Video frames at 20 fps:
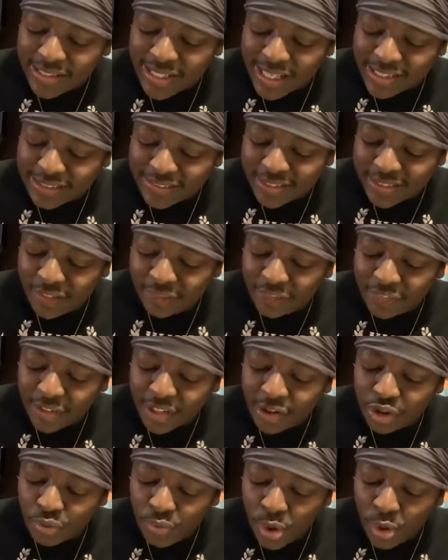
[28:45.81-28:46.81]
that sitteth in
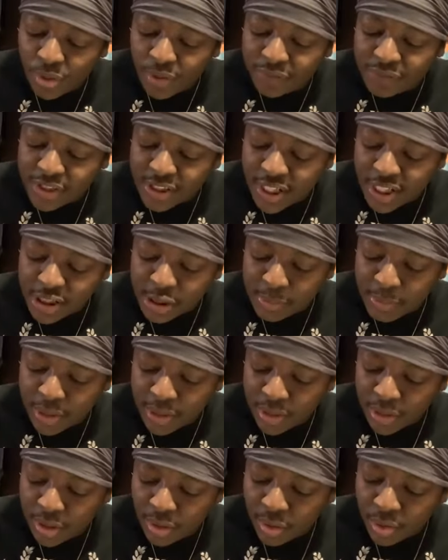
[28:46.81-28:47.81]
the throne of judgment